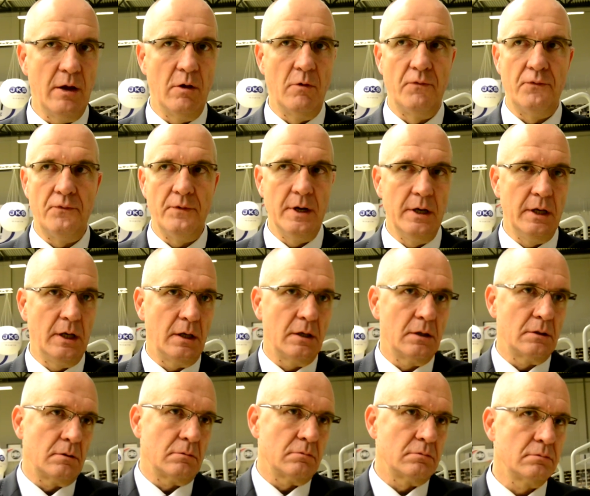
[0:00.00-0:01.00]
of winning
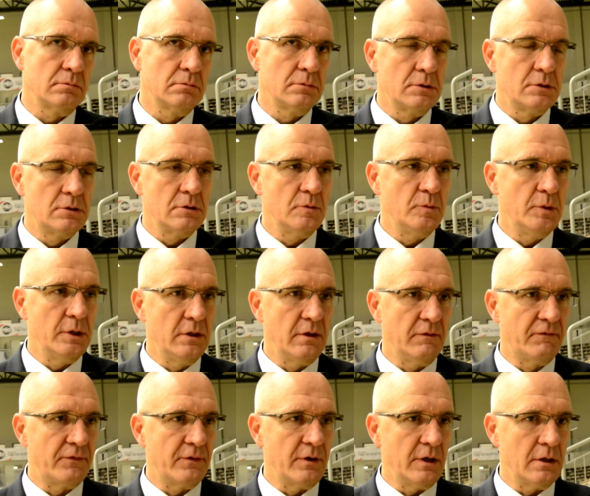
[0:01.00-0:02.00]
should be
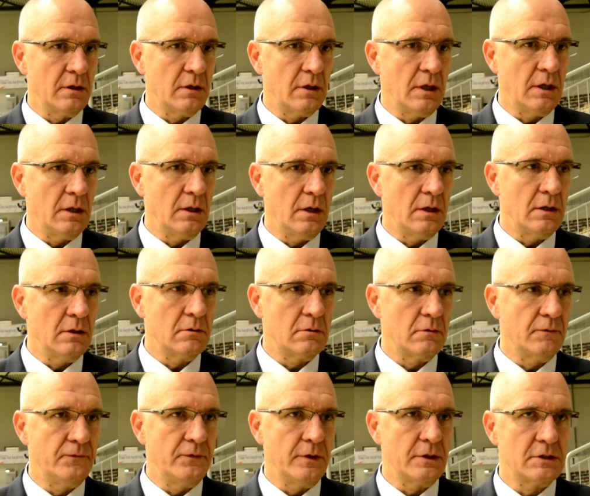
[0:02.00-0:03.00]
different and, and
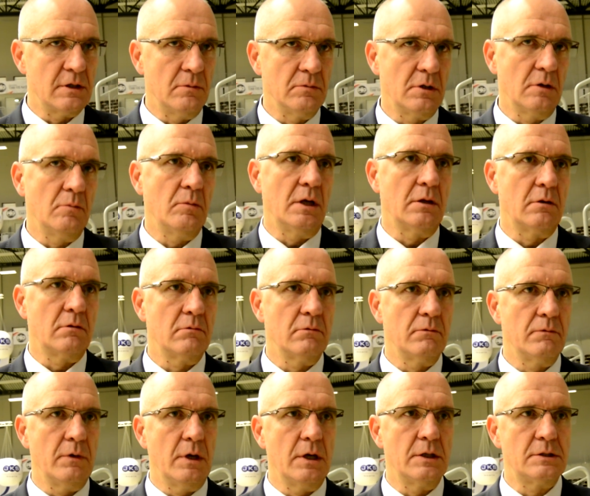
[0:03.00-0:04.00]
to fix something, but
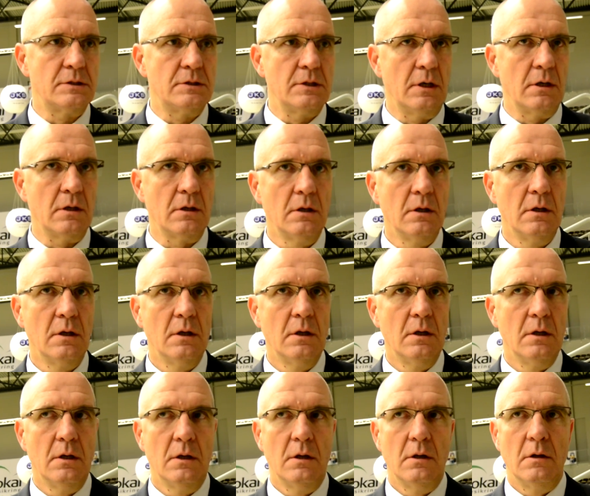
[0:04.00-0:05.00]
we are still
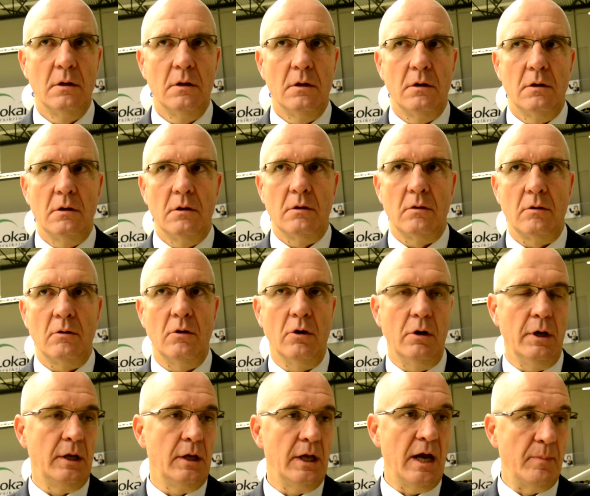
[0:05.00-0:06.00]

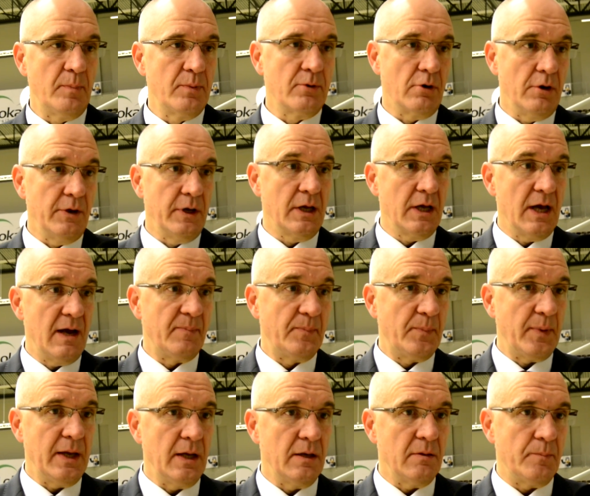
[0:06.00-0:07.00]
going up, growing
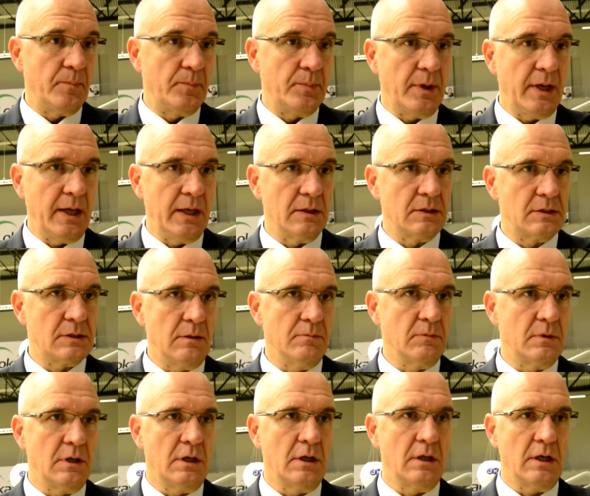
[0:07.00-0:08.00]
up and playing
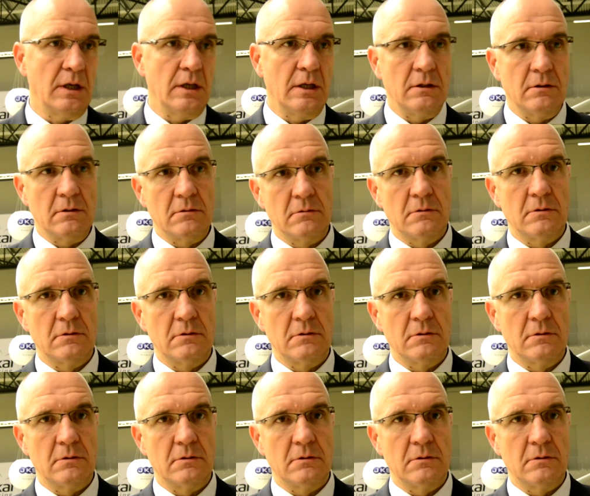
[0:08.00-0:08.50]
something and